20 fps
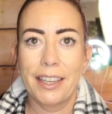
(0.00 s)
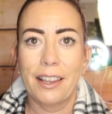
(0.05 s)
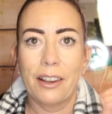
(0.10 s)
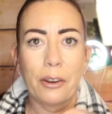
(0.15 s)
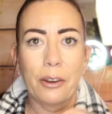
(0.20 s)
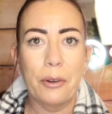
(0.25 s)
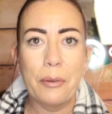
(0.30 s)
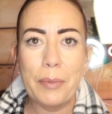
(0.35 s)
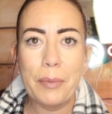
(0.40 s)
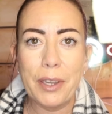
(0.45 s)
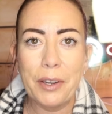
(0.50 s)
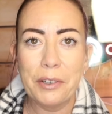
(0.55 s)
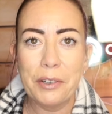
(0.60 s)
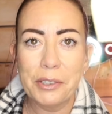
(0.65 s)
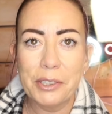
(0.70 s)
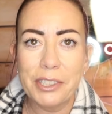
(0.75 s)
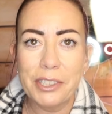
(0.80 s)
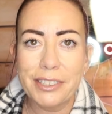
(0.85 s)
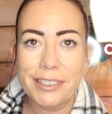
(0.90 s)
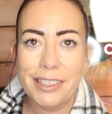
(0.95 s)
Lo and
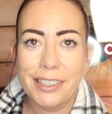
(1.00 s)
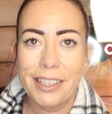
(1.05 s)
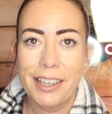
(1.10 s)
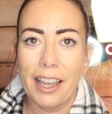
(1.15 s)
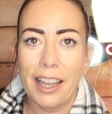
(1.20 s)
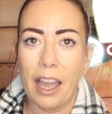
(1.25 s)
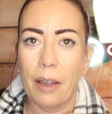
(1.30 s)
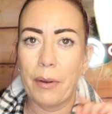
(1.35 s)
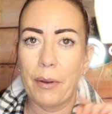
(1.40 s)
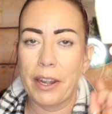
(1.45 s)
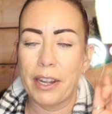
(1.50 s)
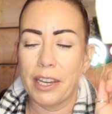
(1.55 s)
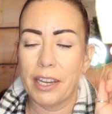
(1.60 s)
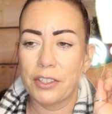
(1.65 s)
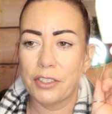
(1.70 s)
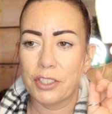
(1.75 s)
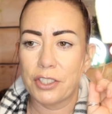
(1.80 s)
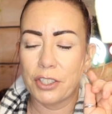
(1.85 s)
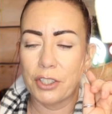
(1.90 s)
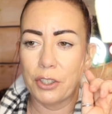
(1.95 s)
behold, I went
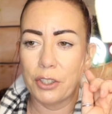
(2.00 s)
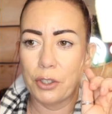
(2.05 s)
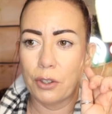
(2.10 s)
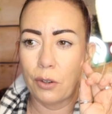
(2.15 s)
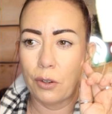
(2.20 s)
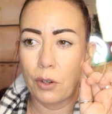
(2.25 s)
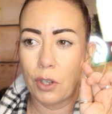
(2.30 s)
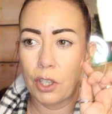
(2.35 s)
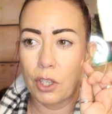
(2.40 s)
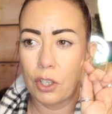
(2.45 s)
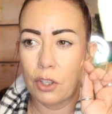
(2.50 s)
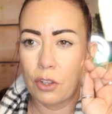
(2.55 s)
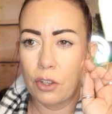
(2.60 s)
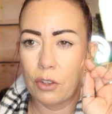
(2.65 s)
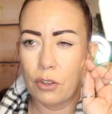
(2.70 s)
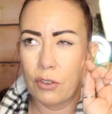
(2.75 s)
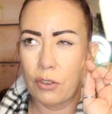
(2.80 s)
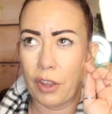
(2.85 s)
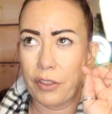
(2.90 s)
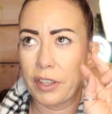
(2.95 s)
into,
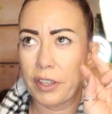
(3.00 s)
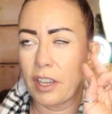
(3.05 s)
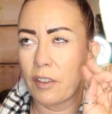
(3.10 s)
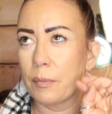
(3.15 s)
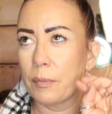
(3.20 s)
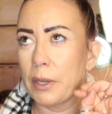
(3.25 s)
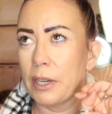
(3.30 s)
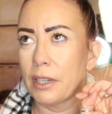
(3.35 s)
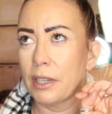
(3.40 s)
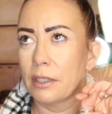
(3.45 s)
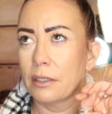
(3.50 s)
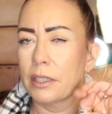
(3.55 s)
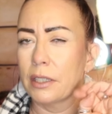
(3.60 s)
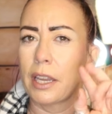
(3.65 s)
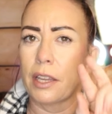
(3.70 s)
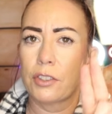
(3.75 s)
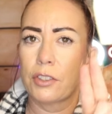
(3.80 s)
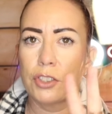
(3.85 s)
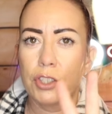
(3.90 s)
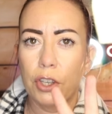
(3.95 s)
I think I've been in,
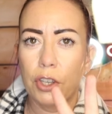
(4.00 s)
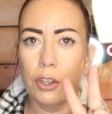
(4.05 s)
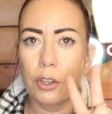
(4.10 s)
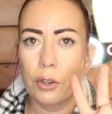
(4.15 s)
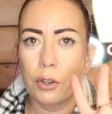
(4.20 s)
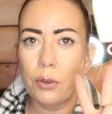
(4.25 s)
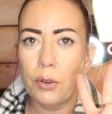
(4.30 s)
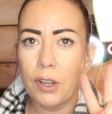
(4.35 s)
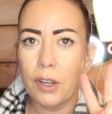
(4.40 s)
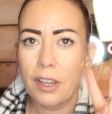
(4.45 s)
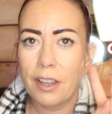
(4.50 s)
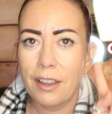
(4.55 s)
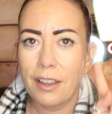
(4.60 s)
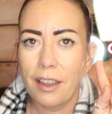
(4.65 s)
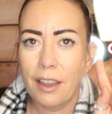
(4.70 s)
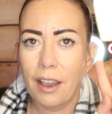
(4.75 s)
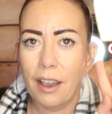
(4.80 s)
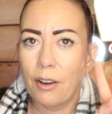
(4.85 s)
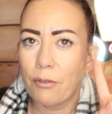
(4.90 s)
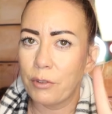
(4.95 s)
yeah, two
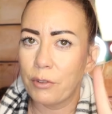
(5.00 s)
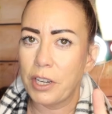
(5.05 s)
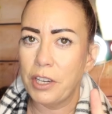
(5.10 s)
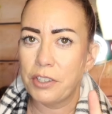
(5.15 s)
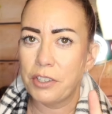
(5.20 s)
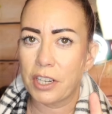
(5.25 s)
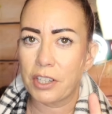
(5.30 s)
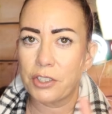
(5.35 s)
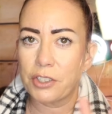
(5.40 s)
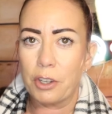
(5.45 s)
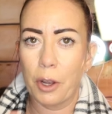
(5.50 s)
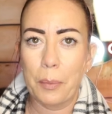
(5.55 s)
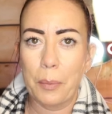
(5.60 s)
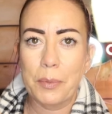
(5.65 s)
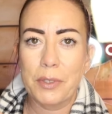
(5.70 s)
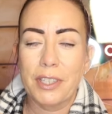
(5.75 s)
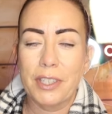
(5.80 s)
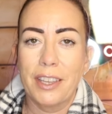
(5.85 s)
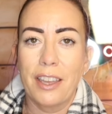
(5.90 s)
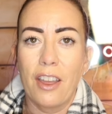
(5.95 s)
Reject
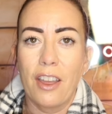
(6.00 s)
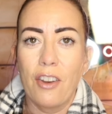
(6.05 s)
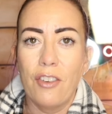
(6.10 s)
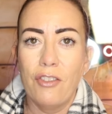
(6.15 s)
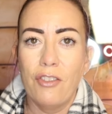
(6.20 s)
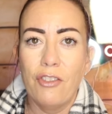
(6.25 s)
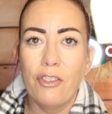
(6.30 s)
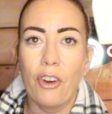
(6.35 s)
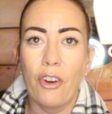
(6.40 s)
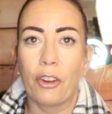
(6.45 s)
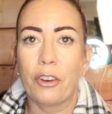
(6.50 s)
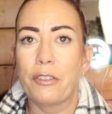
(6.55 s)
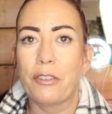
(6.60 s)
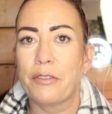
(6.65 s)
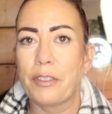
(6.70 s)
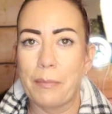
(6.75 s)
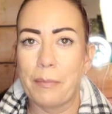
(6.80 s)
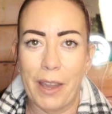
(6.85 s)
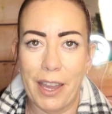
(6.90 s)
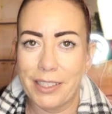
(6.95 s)
Shops. None
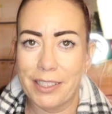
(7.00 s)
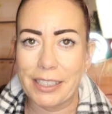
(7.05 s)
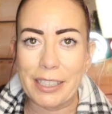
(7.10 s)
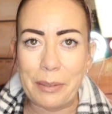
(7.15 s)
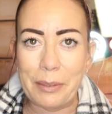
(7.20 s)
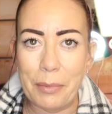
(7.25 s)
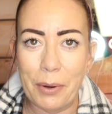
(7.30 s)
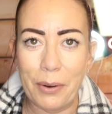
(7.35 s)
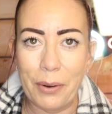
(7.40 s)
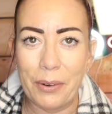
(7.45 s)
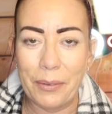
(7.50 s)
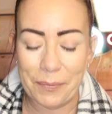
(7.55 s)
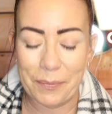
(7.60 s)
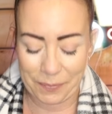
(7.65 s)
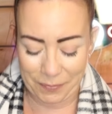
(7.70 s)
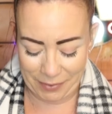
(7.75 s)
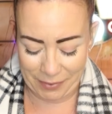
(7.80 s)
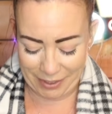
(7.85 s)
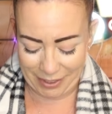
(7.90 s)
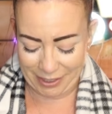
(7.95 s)
of them had any more.
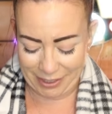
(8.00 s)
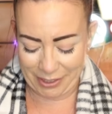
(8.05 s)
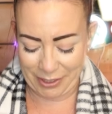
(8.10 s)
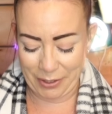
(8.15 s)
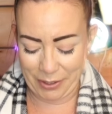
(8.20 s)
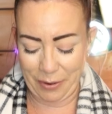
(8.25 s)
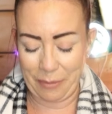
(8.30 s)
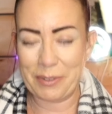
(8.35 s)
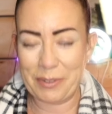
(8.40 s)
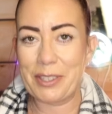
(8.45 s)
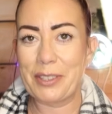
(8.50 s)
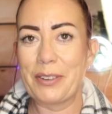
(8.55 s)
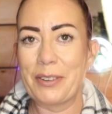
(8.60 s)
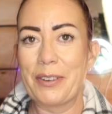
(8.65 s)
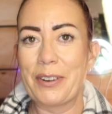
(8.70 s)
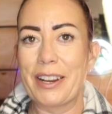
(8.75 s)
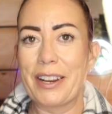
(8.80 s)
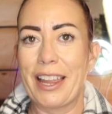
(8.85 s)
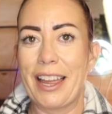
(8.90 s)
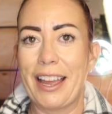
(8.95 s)
So I'm
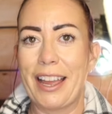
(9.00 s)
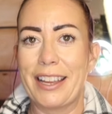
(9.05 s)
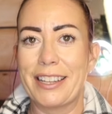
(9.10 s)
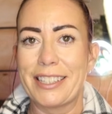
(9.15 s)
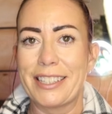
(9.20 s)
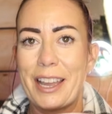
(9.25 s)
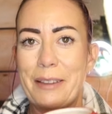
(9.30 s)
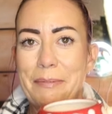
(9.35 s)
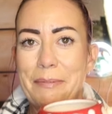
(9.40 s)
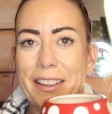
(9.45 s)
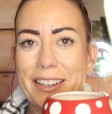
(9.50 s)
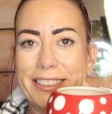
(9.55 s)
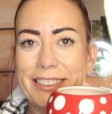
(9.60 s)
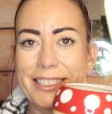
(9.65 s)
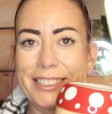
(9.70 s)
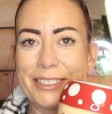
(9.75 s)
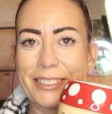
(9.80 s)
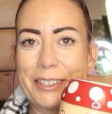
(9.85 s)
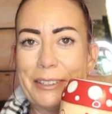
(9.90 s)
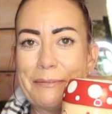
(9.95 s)
so glad I
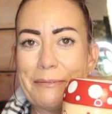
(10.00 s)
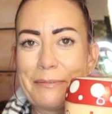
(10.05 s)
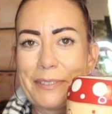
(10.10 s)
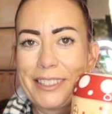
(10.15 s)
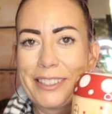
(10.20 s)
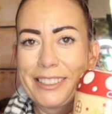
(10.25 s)
picked it up.